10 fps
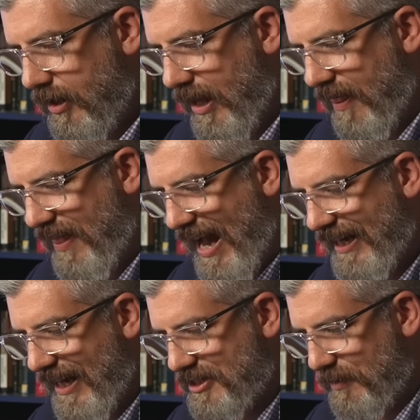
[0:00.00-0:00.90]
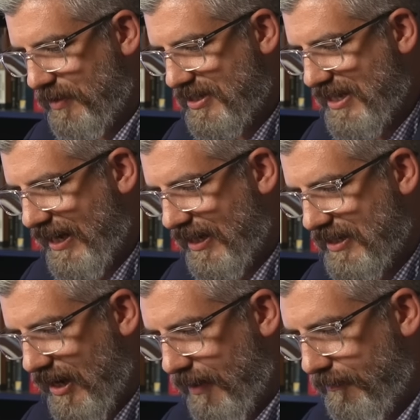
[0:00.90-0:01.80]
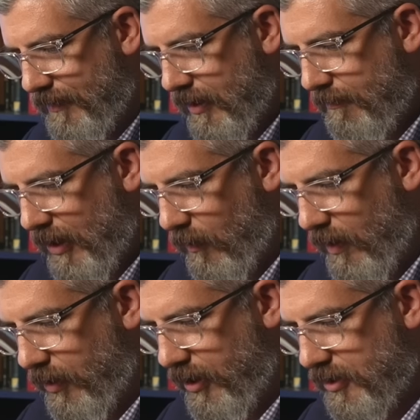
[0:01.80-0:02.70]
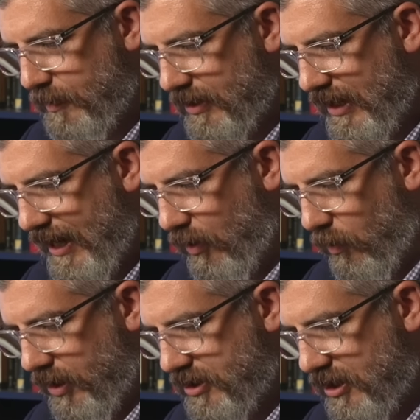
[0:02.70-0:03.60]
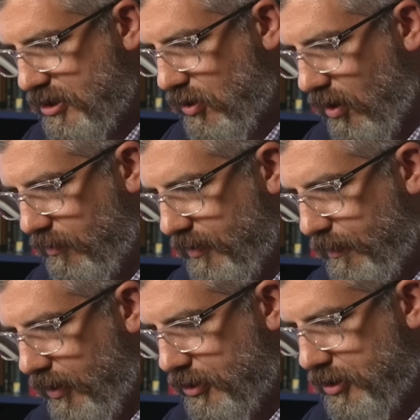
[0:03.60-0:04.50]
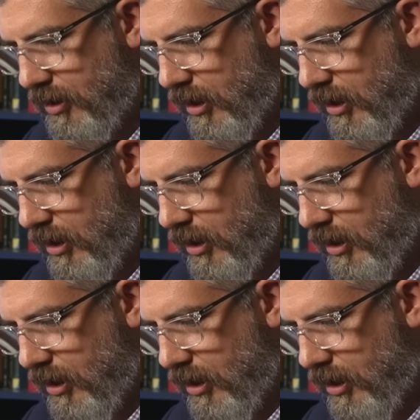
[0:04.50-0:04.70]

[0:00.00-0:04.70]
And that gets him the second time. By the way, where do you notice about the angle? Where does he start with the punch?